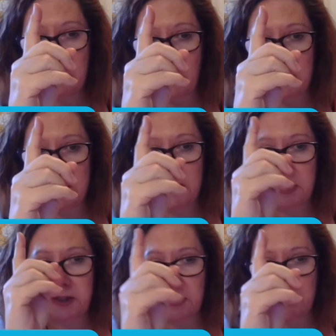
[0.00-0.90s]
the goddess?
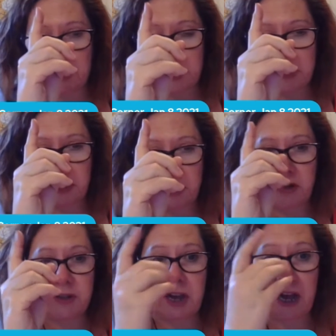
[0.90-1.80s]
Is your intention
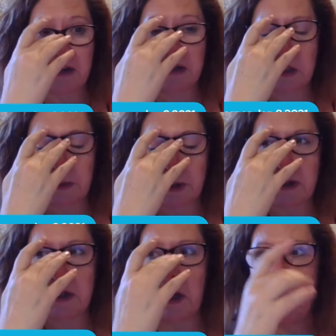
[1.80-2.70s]
on the higher
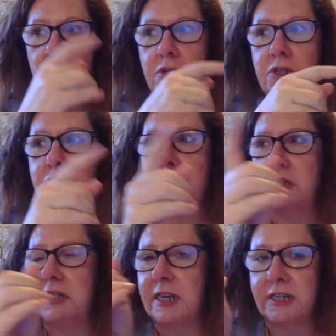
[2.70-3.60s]
spirit? Or is your
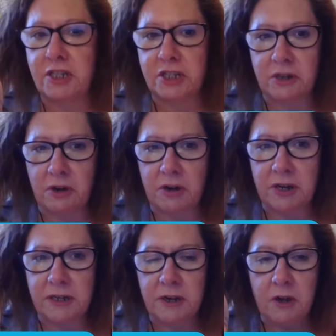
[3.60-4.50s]
intention
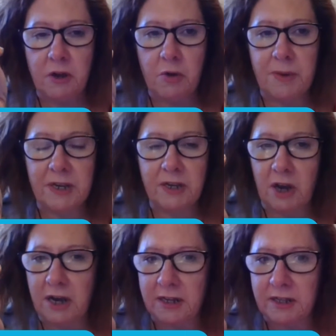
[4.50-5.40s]
on, oh my
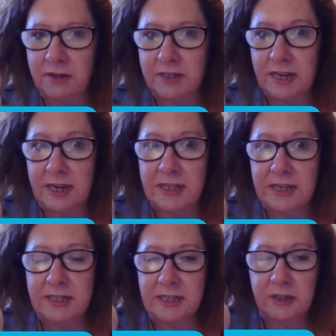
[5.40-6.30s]
God, they're saying
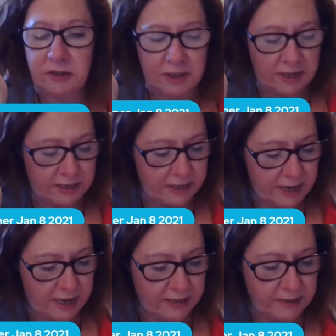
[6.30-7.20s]
this and they're saying
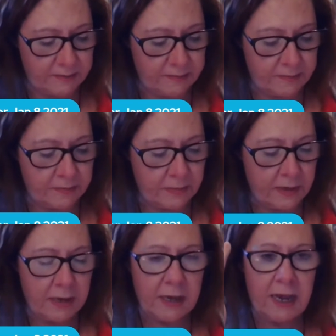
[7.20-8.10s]
that?
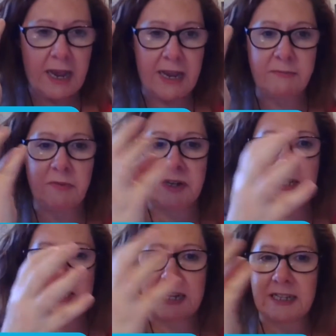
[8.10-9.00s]
And when
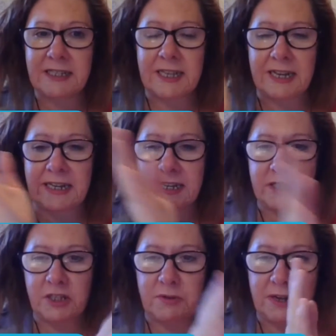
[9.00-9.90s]
it does that, it
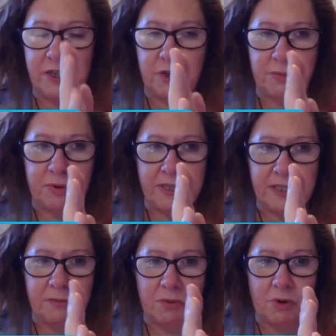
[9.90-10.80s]
gets you out of your
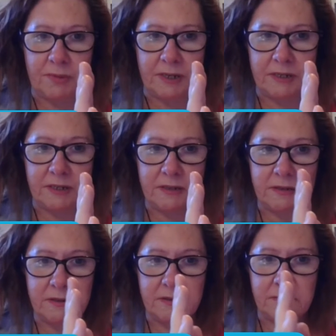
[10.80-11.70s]
present moment,
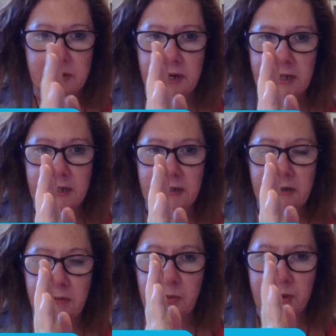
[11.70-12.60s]
right?
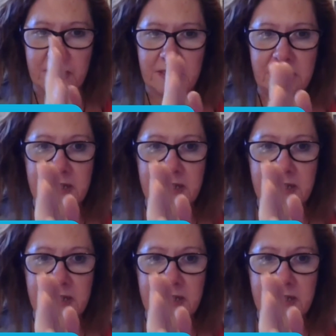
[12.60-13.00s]
And we want to,